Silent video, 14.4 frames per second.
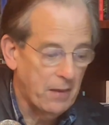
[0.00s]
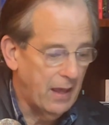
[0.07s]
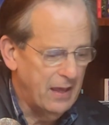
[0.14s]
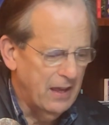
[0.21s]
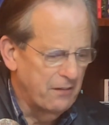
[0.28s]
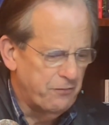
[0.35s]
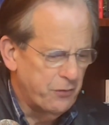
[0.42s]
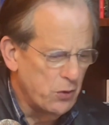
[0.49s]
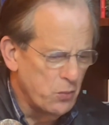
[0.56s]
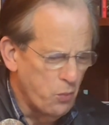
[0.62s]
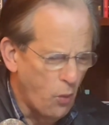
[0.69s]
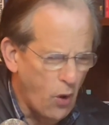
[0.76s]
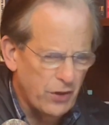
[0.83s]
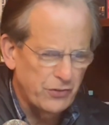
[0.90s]
If you
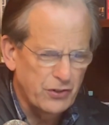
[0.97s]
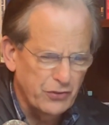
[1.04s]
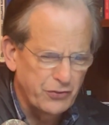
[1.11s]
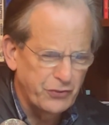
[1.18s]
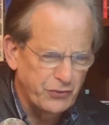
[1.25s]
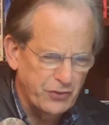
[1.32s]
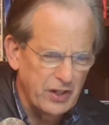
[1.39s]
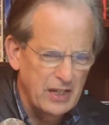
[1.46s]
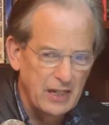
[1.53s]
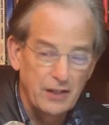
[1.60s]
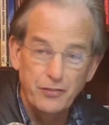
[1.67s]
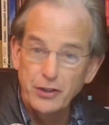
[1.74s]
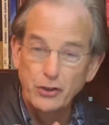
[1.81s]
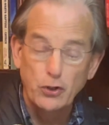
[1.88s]
want to see
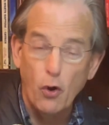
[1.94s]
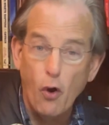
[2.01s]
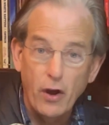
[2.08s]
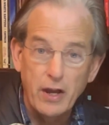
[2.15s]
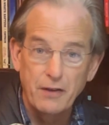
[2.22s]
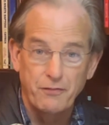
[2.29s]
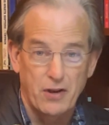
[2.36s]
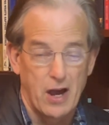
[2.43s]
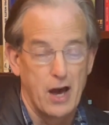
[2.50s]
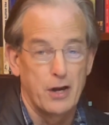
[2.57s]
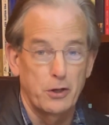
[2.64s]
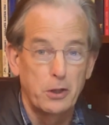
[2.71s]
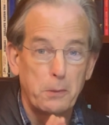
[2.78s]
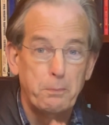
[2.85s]
the joy of
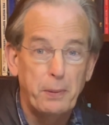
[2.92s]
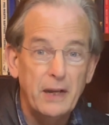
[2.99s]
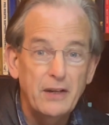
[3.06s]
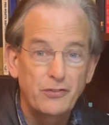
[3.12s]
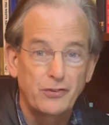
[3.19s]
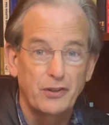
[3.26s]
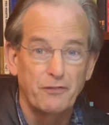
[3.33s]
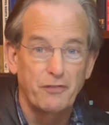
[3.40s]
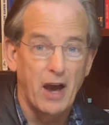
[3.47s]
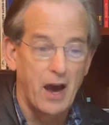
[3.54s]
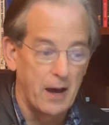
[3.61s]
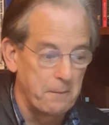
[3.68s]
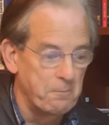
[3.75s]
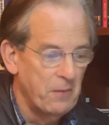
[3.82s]
God or the peace of
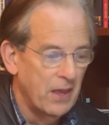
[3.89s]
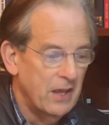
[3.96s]
God,